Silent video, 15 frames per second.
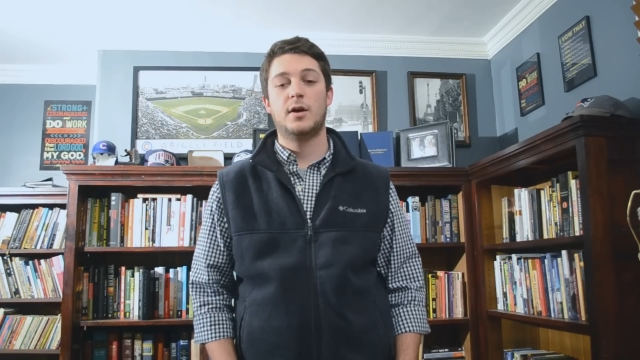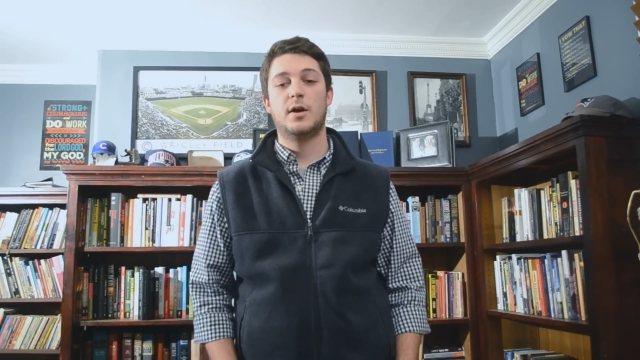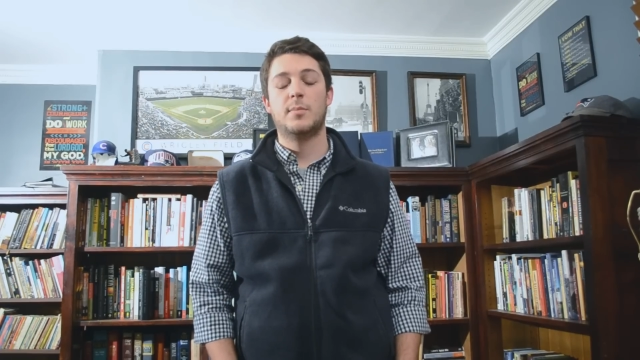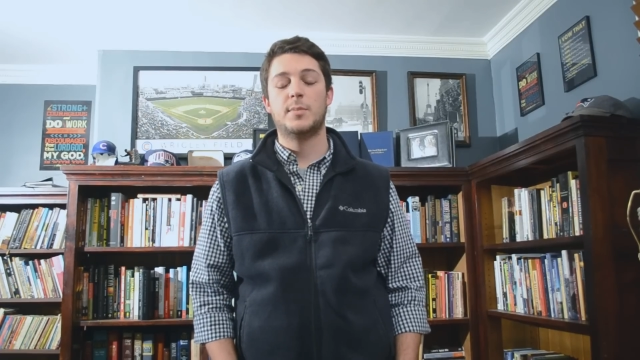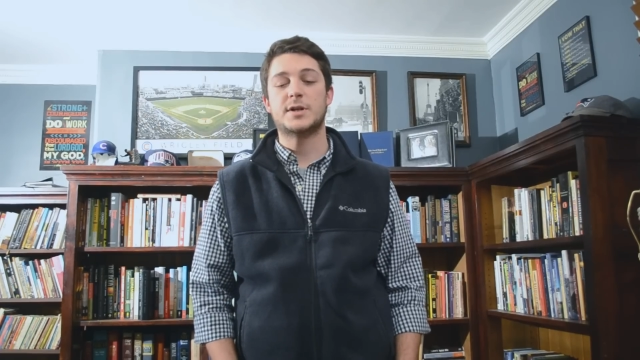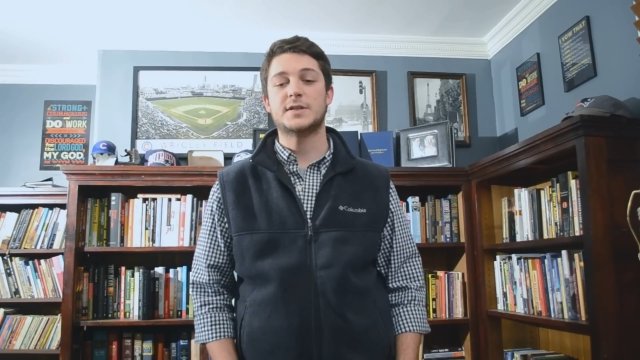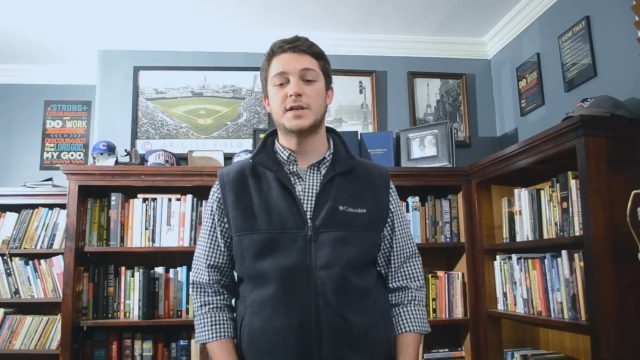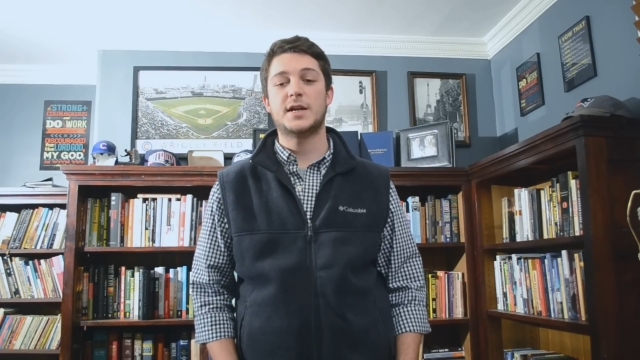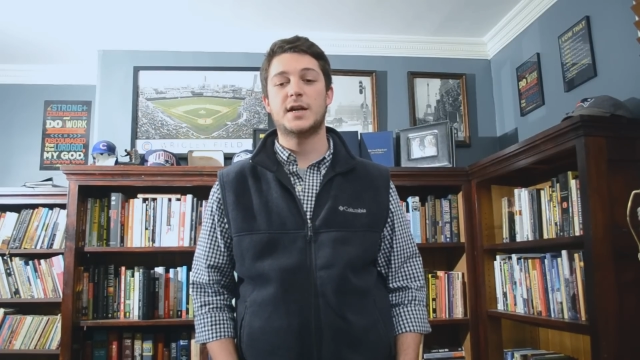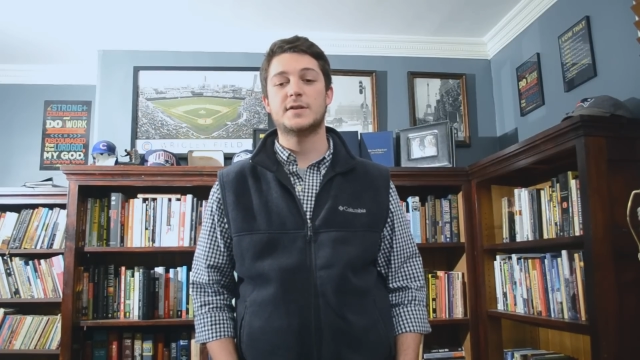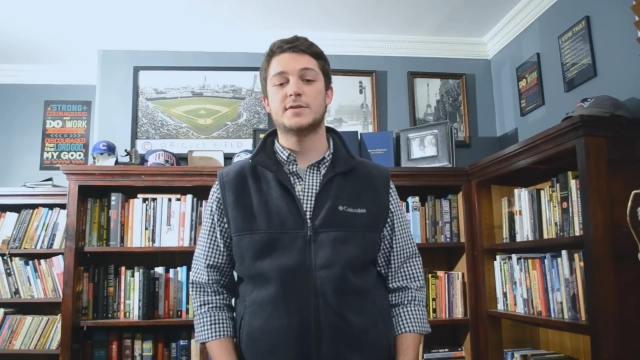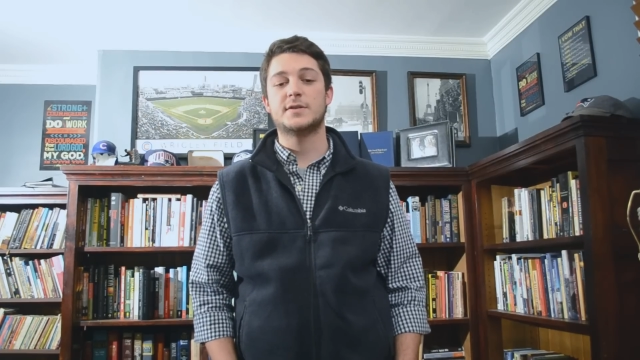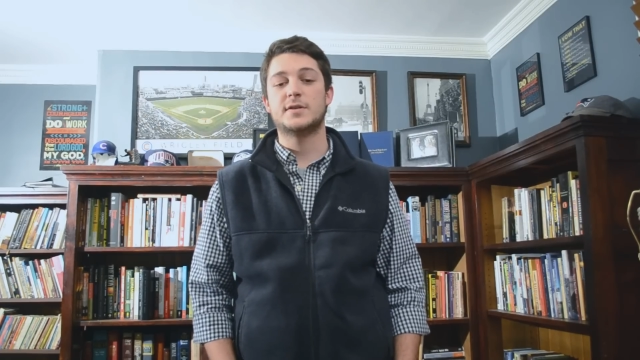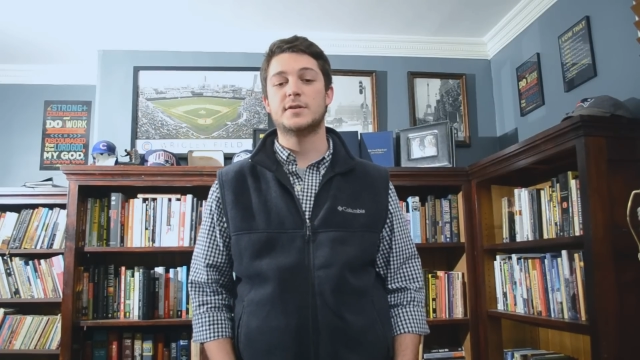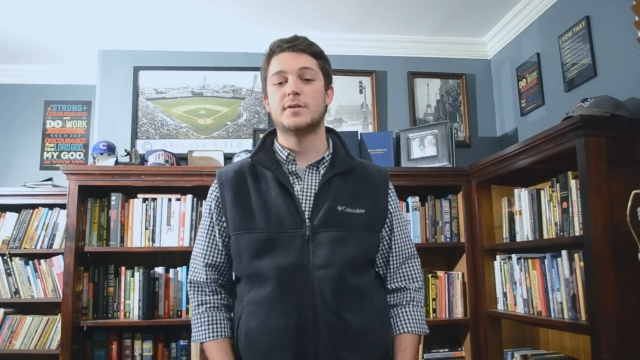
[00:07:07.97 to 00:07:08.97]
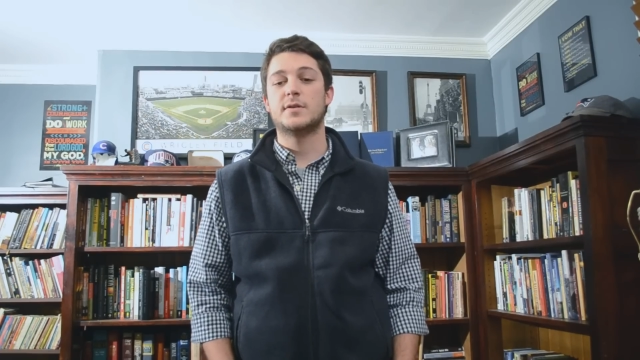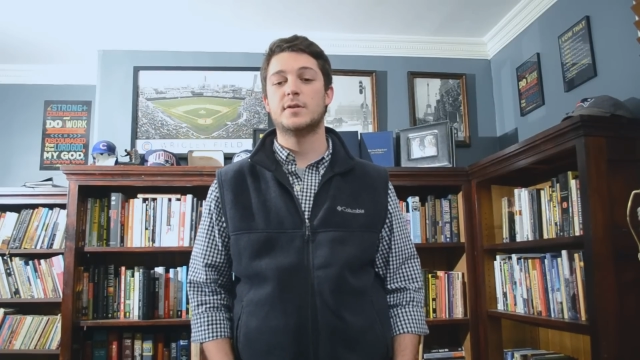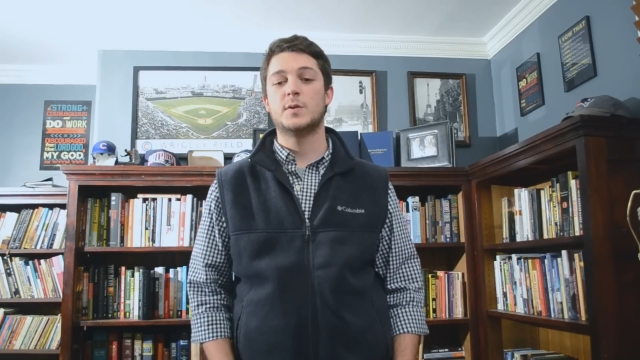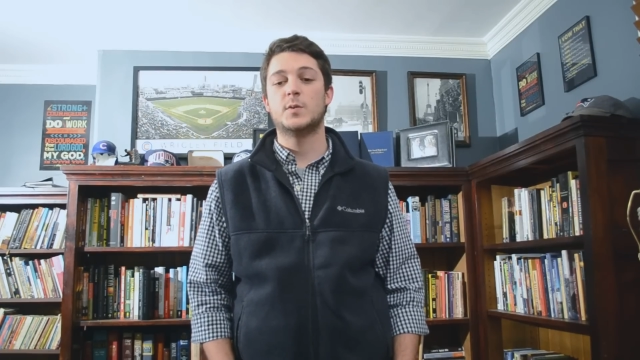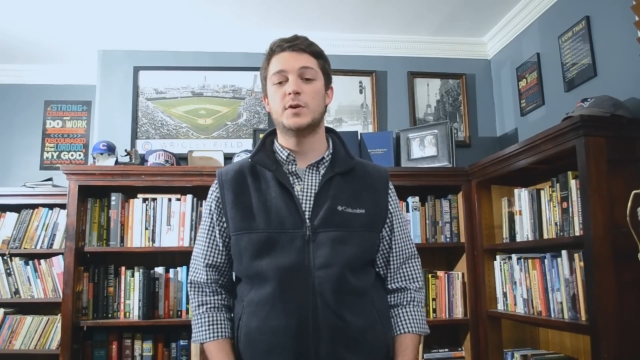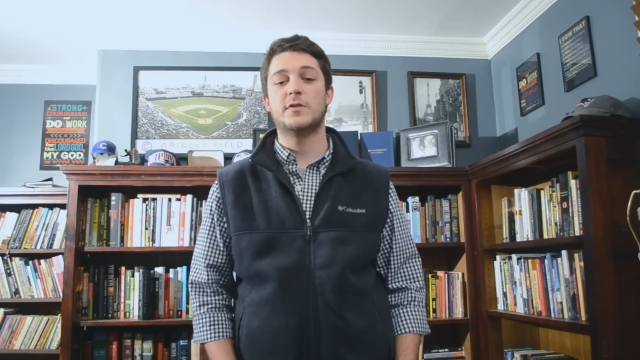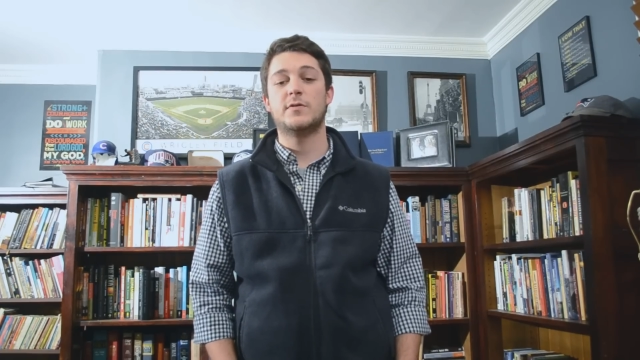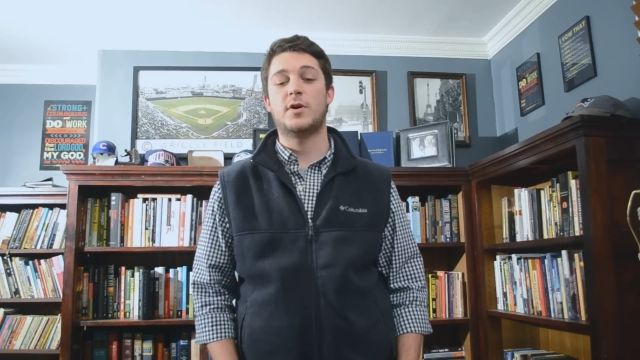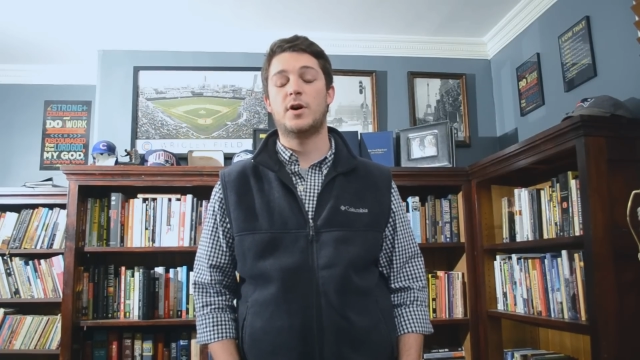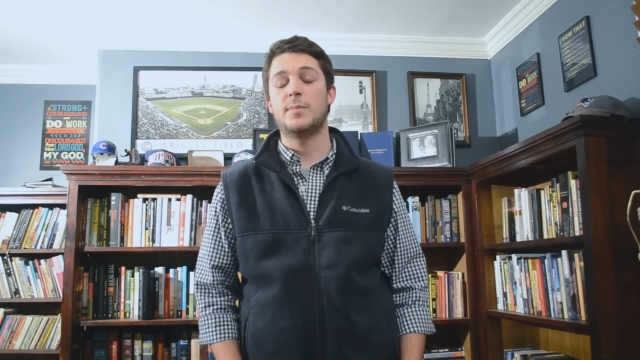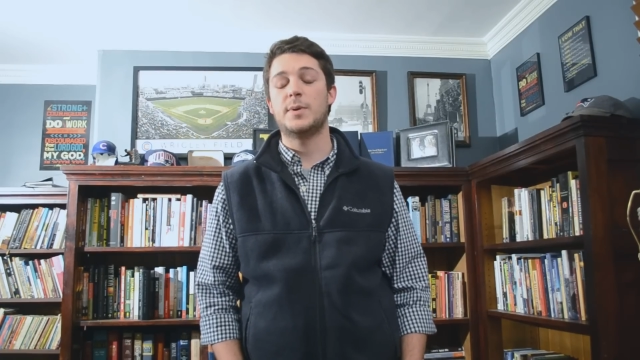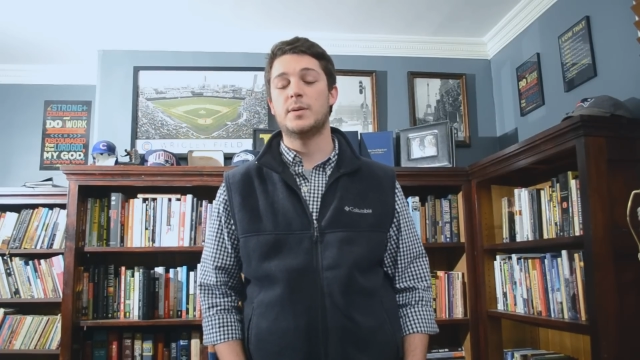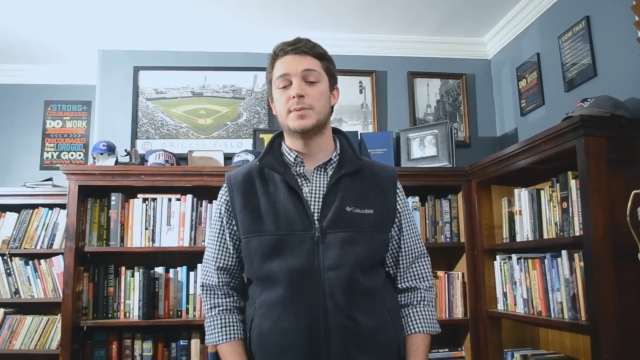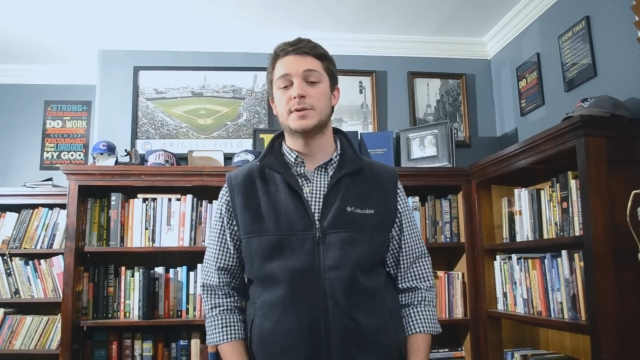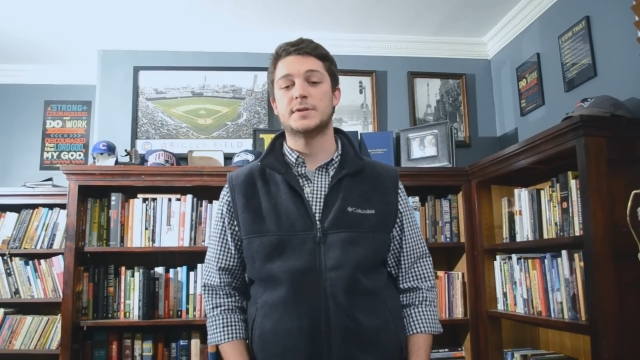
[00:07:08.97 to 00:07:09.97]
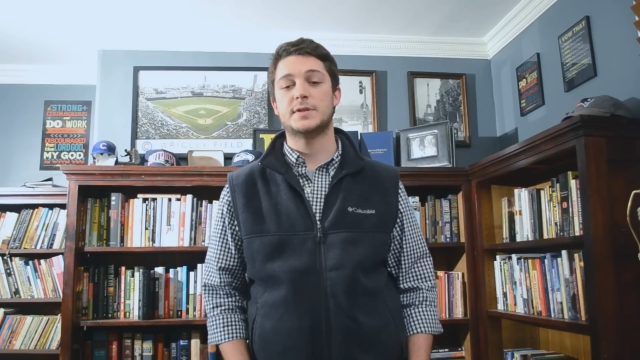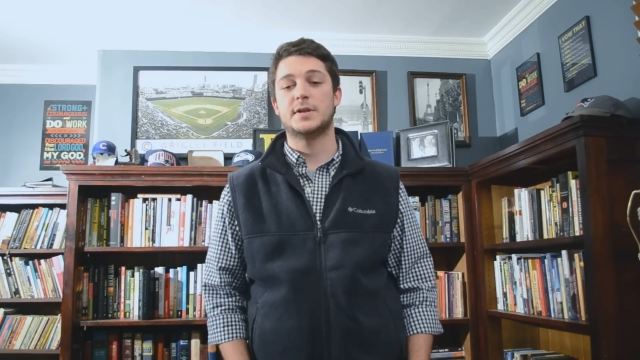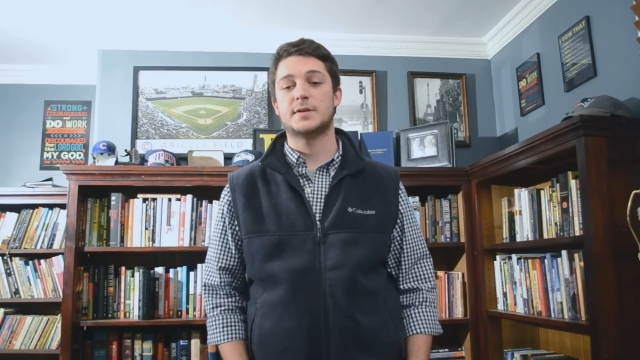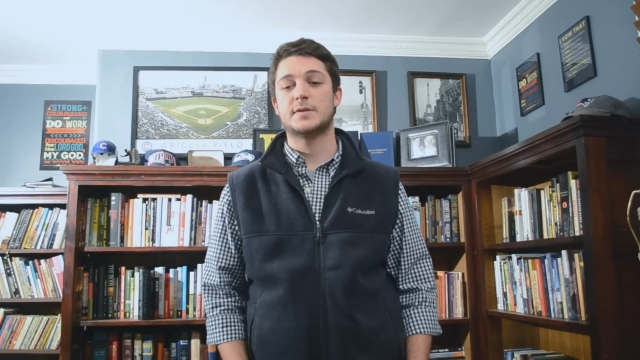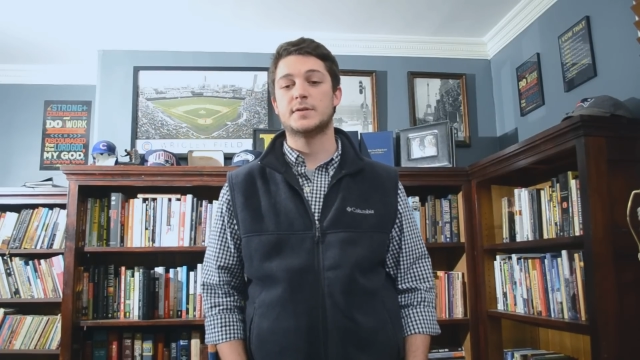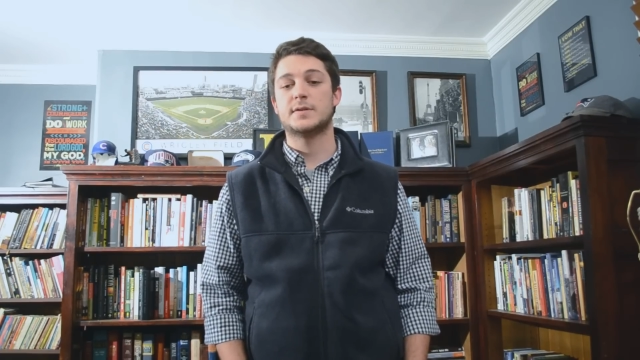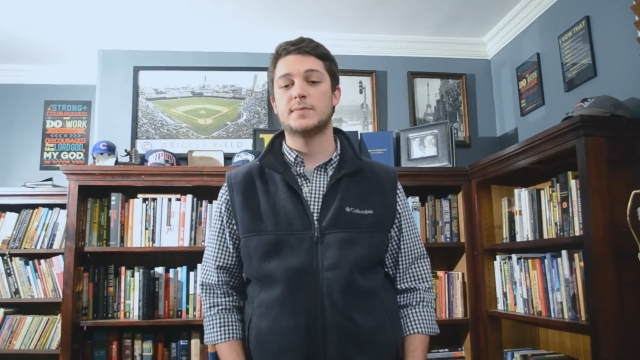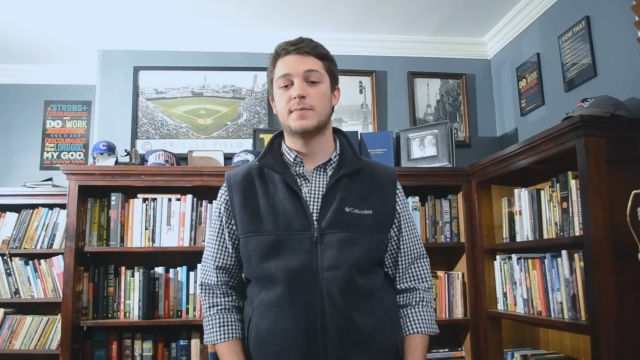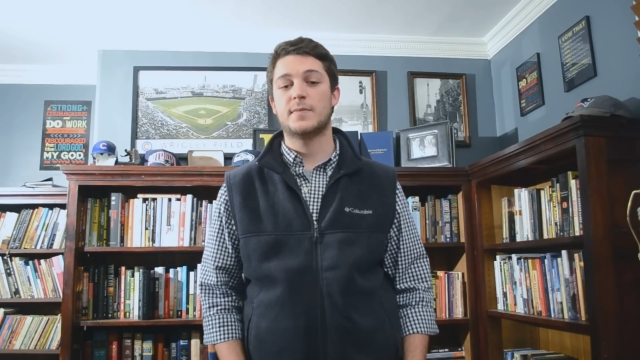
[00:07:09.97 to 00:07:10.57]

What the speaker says: Much like Esther, we have all made mistakes.